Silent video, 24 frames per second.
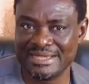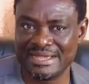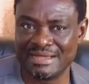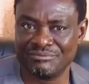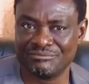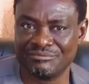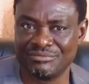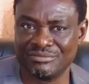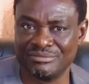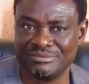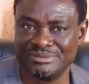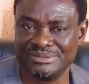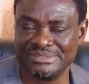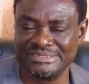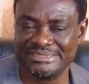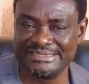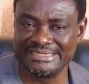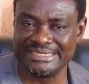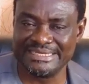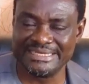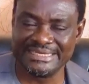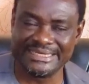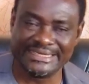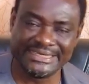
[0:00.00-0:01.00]
and from
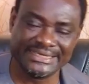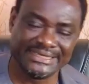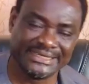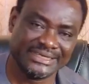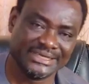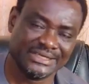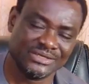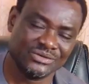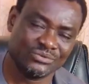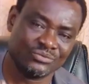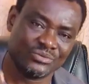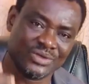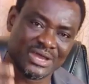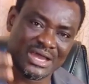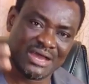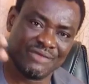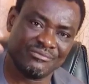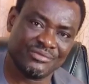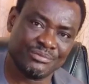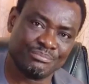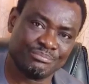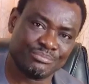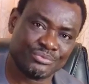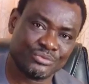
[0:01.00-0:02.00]
there we
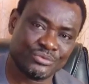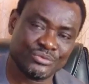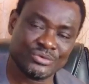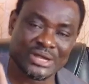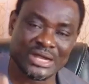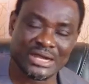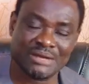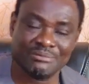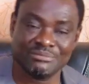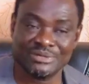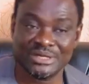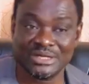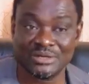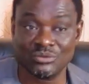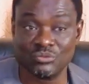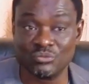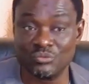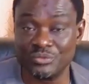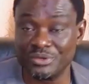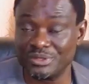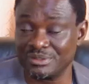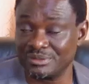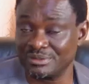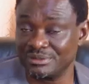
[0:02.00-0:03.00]
have a program that
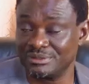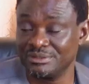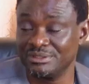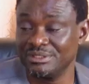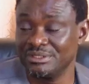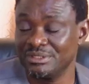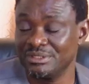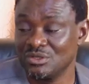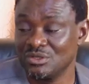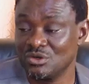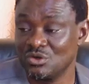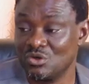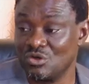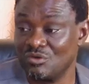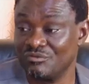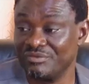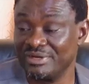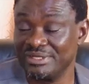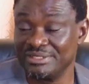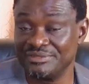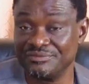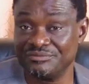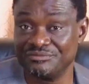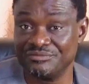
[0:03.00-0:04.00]
will
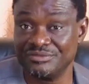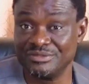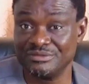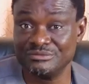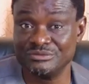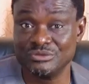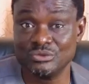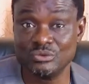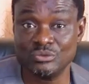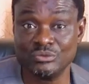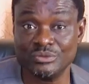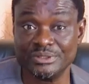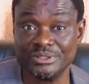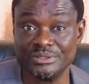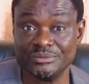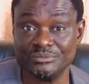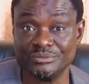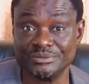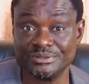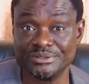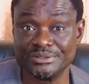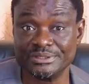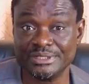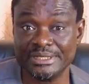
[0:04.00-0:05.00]
cover the field only
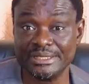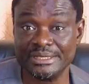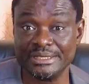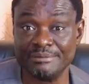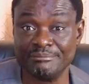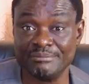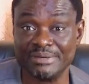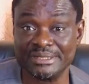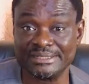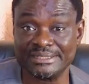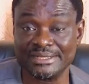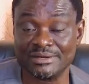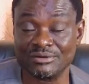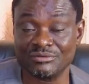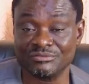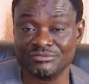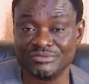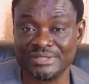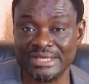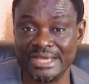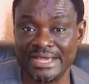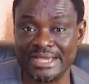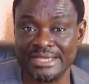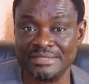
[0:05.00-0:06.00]
with a matter of
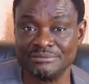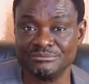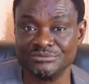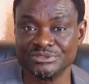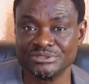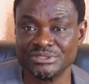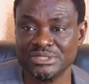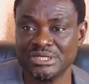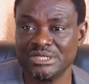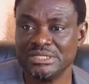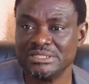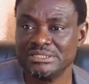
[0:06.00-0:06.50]
times.